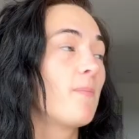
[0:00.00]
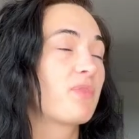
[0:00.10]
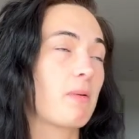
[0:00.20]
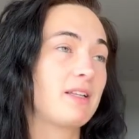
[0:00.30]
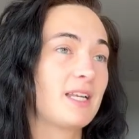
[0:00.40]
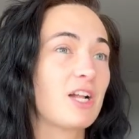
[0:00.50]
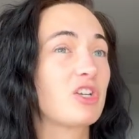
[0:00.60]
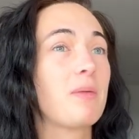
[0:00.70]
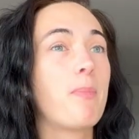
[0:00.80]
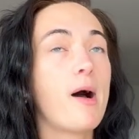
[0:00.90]
Now, I did
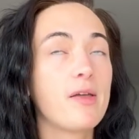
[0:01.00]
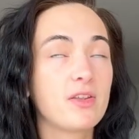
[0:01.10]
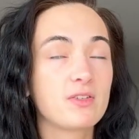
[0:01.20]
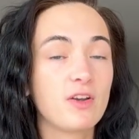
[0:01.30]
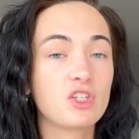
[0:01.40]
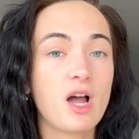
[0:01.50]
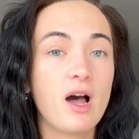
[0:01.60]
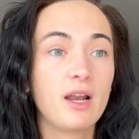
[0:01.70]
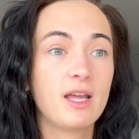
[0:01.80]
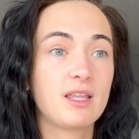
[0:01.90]
actually buy this fish
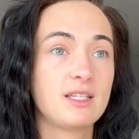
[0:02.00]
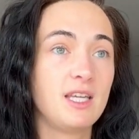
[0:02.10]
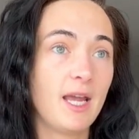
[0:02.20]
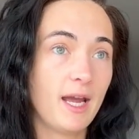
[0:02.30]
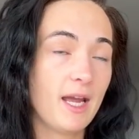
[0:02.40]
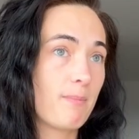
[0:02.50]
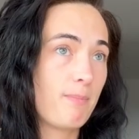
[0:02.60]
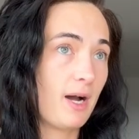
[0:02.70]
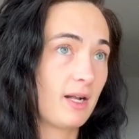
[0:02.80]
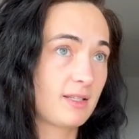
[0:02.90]
earlier this year,
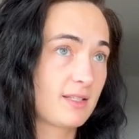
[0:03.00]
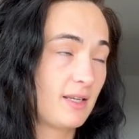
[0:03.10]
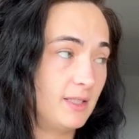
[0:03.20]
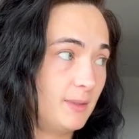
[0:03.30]
but